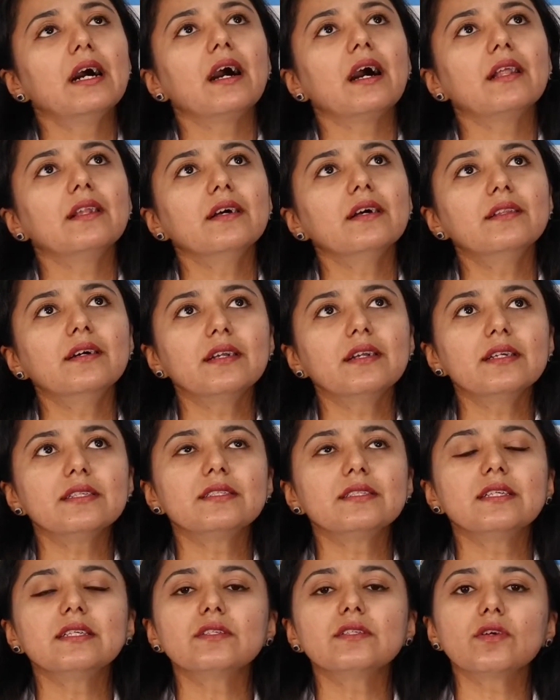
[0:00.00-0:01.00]
Another
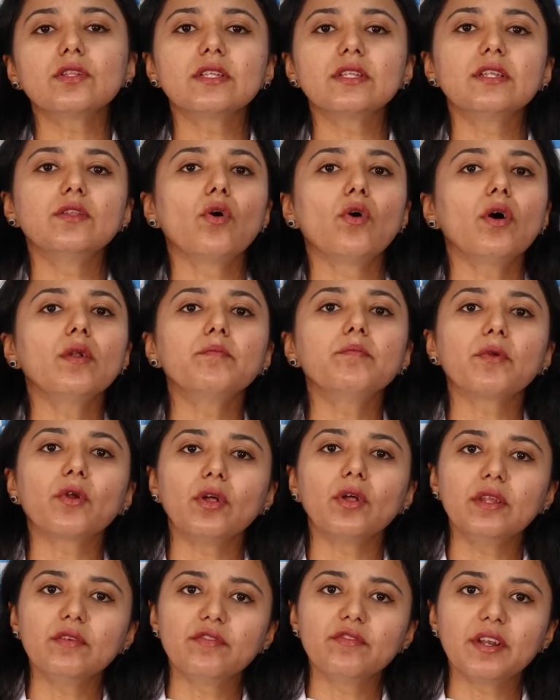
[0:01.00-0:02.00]
is this, or the
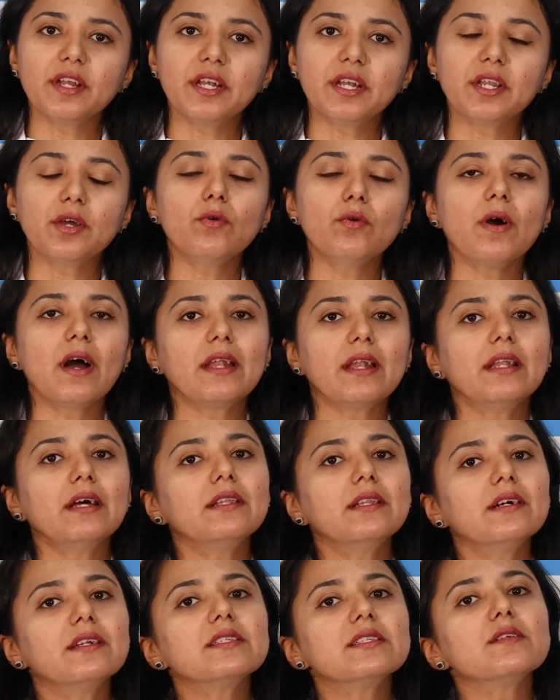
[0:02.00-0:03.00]
non-proliferative.
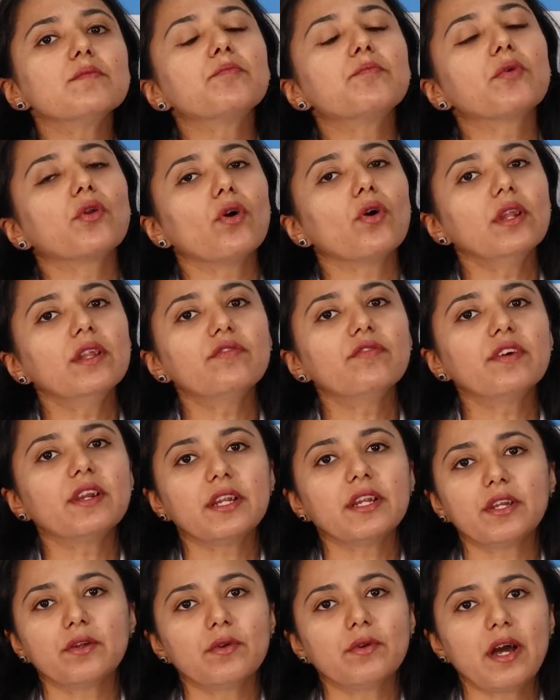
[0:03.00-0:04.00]
Another is a
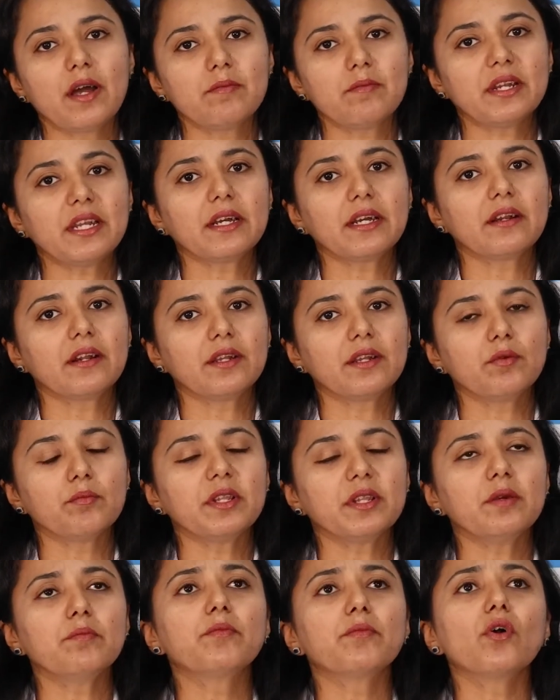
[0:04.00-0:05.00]
proliferative diabetic
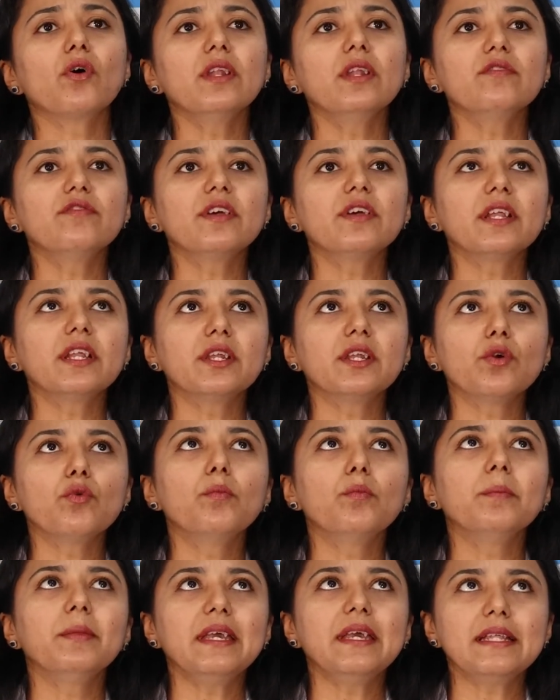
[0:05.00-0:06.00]
retinopathy.
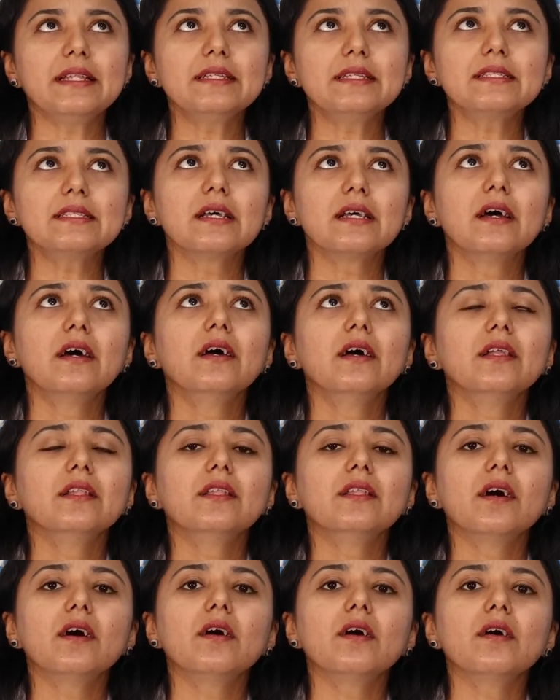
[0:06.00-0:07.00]
Proliferative means
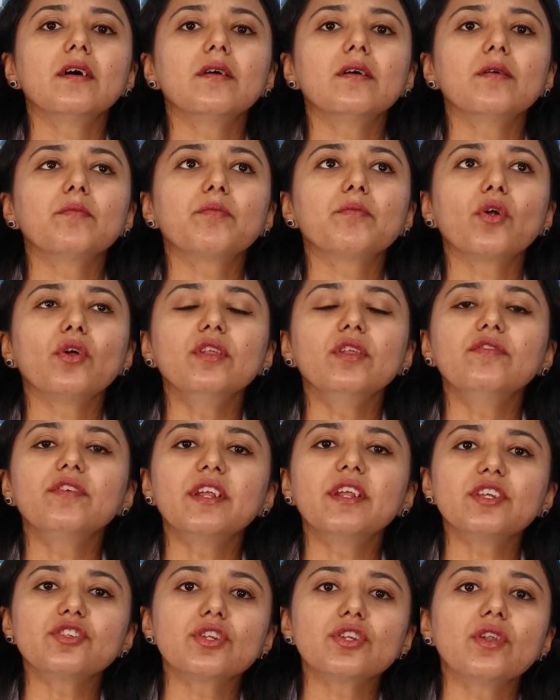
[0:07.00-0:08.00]
the
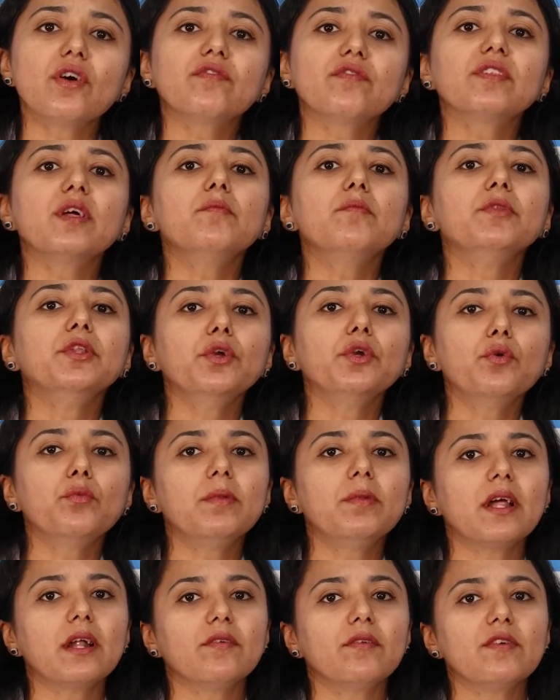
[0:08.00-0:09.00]
proliferation of the new
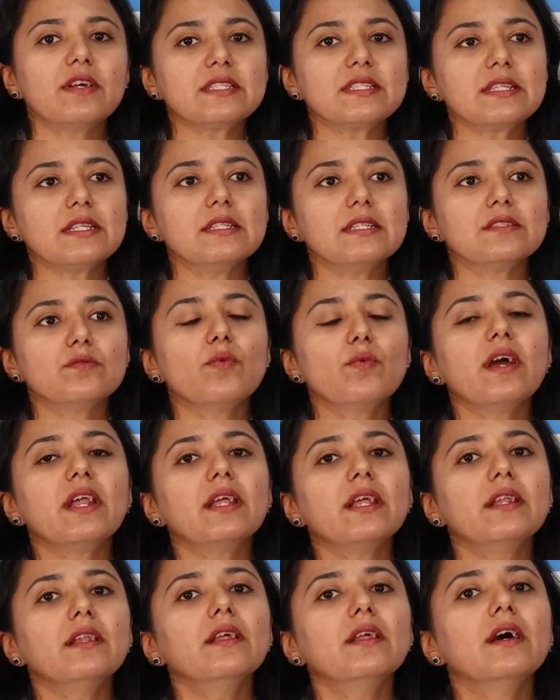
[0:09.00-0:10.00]
blood vessels,
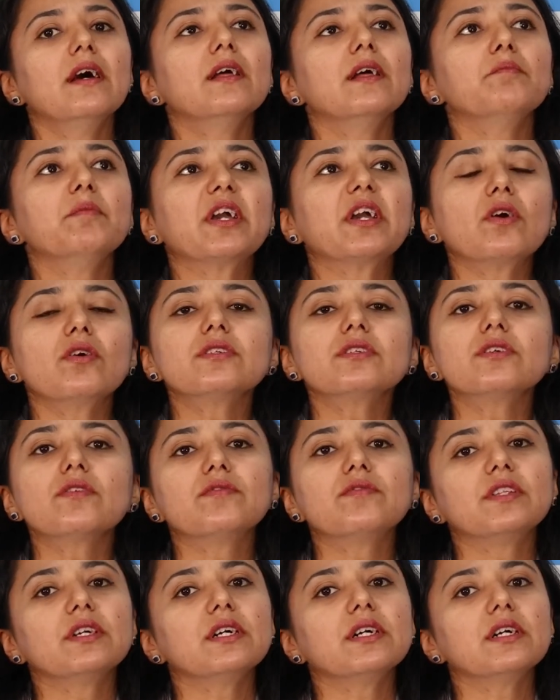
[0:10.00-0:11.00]
wherein because
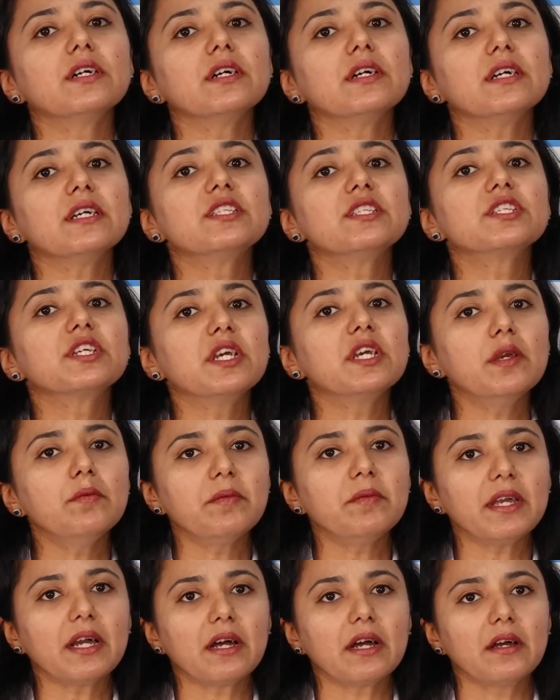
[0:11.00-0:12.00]
of the
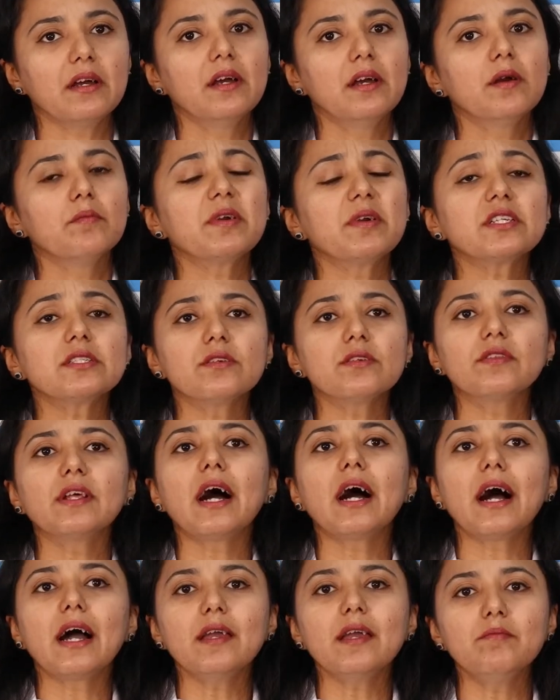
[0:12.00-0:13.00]
ischemia, because of
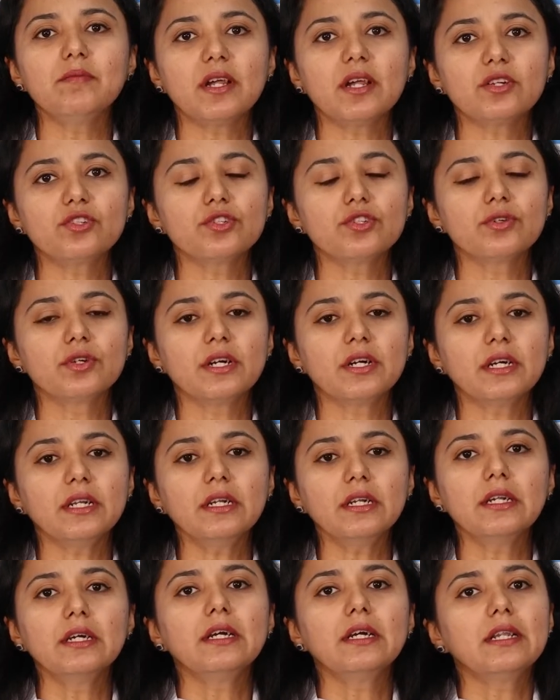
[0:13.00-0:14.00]
the high blood
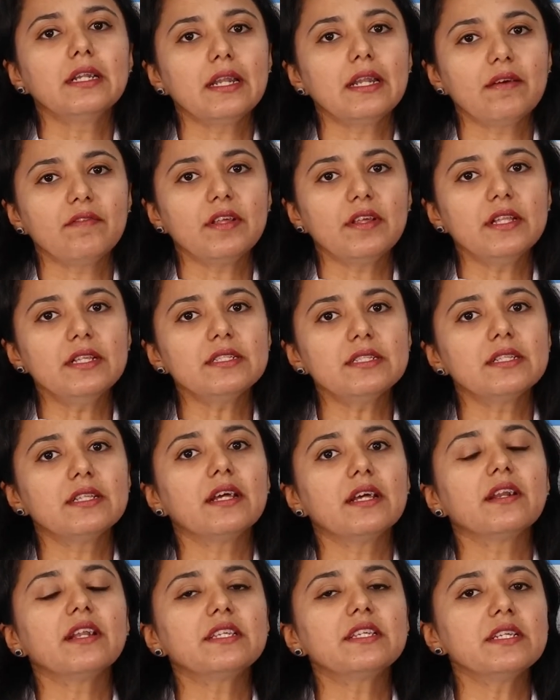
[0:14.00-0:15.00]
sugar levels,
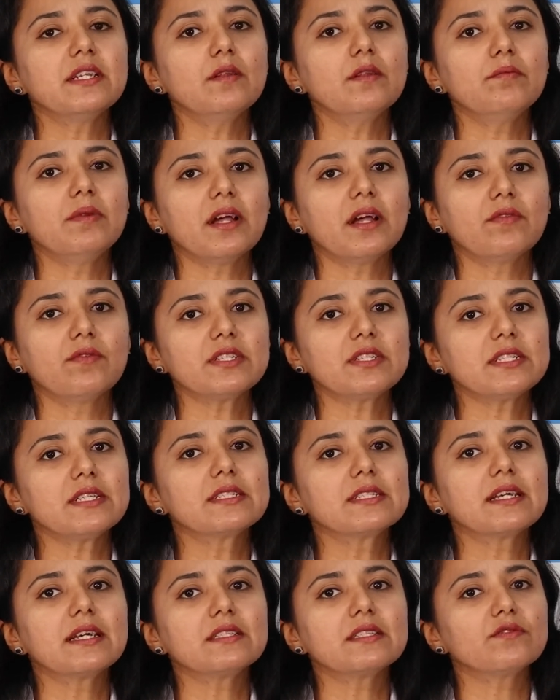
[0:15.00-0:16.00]
the retinal blood
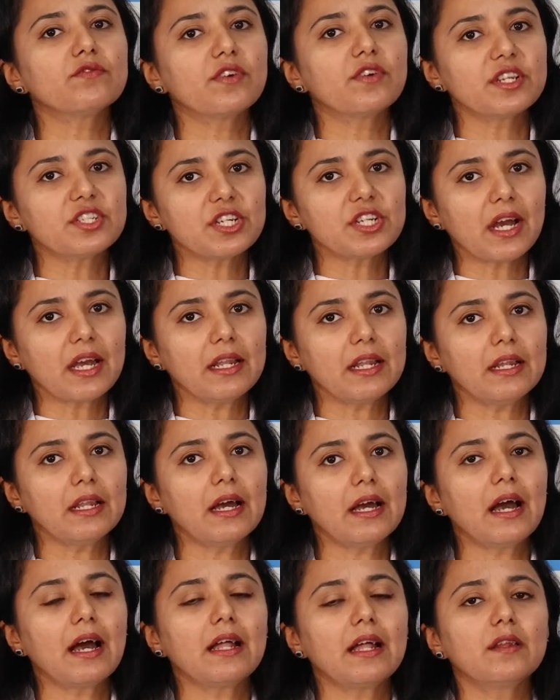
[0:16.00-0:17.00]
vessels gets fragile
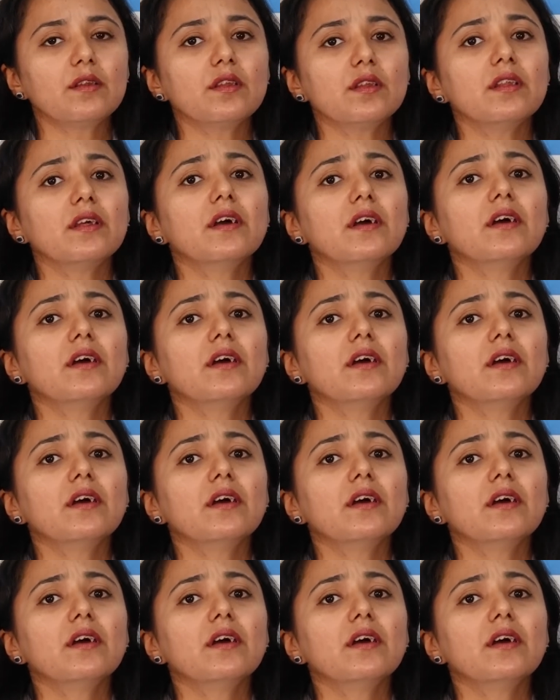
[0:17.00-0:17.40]
and